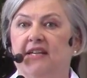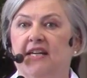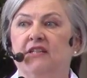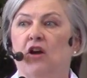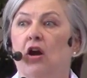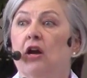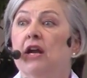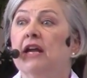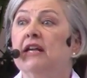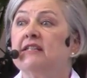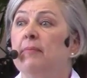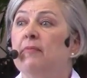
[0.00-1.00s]
These are
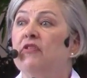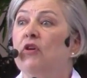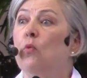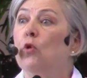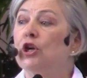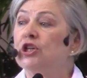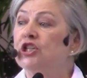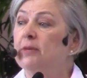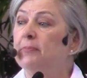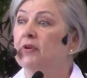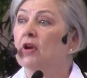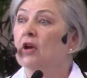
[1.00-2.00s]
some of the
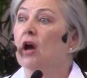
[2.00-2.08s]
worship